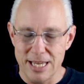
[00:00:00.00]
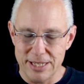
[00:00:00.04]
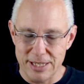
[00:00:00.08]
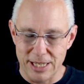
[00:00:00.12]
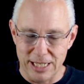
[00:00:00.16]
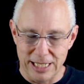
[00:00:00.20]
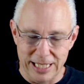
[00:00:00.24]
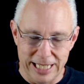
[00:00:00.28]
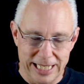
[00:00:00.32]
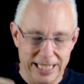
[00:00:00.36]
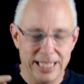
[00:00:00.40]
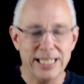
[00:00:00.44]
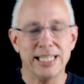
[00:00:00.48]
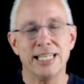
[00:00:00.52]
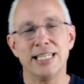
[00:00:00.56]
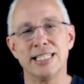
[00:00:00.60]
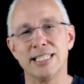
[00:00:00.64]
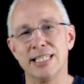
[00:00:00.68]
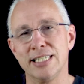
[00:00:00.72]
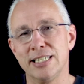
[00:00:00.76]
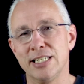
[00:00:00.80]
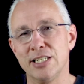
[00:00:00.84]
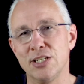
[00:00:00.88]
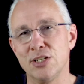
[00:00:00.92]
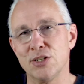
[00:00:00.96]
The link is
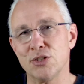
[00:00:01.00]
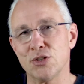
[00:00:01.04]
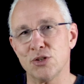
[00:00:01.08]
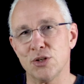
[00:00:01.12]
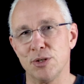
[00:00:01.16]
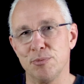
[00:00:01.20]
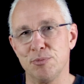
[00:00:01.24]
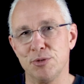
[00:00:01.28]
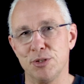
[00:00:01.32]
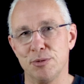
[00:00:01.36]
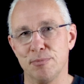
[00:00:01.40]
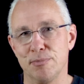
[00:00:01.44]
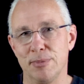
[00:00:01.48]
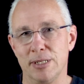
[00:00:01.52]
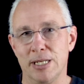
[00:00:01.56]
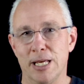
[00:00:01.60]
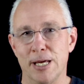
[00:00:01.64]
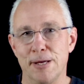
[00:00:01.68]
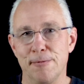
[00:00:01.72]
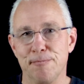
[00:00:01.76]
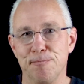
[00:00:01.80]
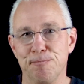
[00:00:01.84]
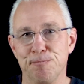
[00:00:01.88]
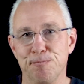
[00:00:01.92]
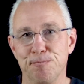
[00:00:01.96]
in the description
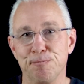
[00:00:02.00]
below.